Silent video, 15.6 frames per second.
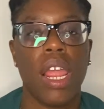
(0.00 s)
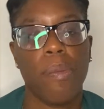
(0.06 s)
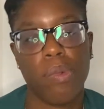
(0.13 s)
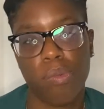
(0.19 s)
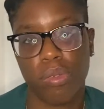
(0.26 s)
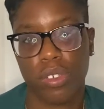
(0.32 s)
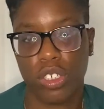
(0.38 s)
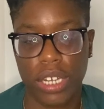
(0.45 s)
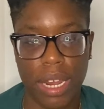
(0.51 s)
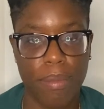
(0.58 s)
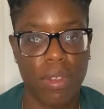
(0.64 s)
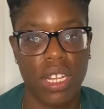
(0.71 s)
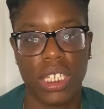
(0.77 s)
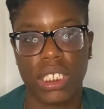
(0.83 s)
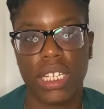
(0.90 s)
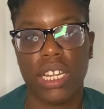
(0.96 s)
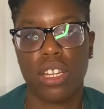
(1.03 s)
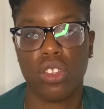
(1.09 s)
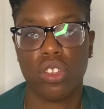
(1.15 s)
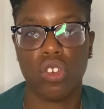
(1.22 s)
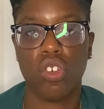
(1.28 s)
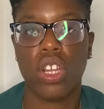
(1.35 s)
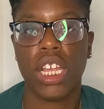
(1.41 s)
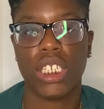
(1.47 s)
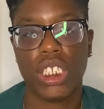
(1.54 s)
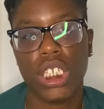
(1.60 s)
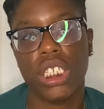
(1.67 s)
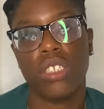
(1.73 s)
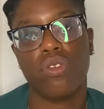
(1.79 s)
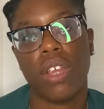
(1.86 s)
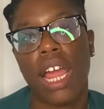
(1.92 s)
April betrayed me this, then the third. Like,
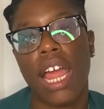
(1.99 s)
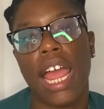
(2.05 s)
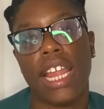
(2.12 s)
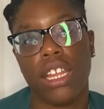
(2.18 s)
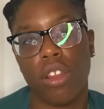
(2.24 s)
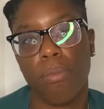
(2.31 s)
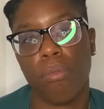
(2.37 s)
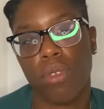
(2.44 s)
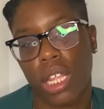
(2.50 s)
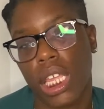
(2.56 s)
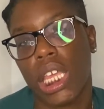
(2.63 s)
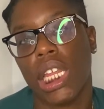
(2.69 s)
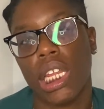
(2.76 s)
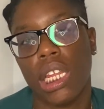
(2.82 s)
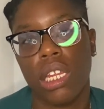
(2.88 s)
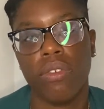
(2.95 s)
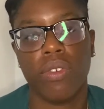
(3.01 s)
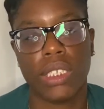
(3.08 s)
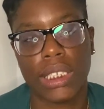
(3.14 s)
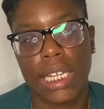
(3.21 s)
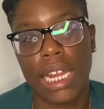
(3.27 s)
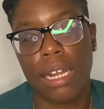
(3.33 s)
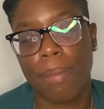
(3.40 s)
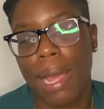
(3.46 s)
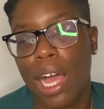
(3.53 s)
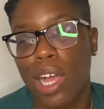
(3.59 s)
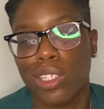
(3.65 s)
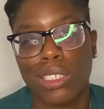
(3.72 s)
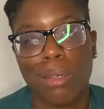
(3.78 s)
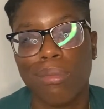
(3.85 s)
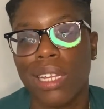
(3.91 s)
I had the killer to resign in my
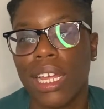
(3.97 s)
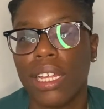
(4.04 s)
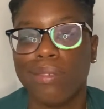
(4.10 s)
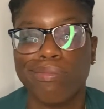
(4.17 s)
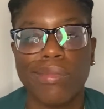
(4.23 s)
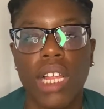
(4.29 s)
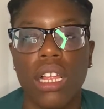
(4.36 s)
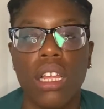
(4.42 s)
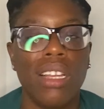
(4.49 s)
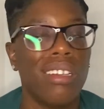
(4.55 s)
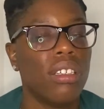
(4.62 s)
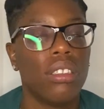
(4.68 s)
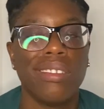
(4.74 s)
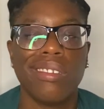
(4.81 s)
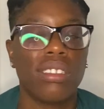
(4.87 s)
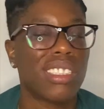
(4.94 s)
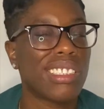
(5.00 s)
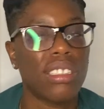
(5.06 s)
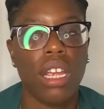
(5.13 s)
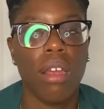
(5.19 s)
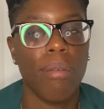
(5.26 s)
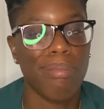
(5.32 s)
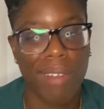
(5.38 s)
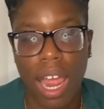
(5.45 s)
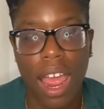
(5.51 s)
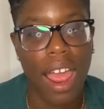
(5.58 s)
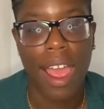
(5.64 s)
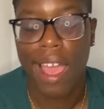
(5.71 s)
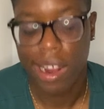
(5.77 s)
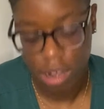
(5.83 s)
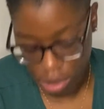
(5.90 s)
house. I'm like, I'm not
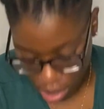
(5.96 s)
adding